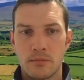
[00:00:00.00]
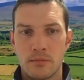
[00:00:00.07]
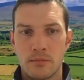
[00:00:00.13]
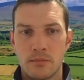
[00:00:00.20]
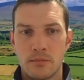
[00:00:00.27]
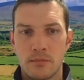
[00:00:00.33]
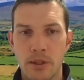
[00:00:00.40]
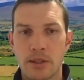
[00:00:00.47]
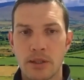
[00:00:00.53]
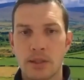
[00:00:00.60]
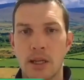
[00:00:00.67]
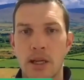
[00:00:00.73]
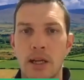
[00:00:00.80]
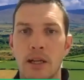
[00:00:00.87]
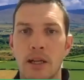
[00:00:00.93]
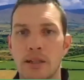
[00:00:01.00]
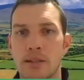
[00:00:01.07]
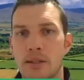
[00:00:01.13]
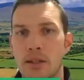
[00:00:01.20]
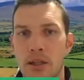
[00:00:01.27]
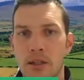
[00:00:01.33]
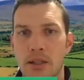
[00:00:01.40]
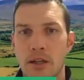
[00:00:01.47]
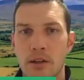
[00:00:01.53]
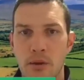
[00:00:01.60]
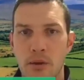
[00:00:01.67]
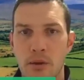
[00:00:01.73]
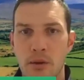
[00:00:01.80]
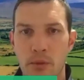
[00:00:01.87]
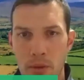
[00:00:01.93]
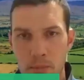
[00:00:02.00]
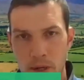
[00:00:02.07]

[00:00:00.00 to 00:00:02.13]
this week's uh, Let's Talk Dairy webinar.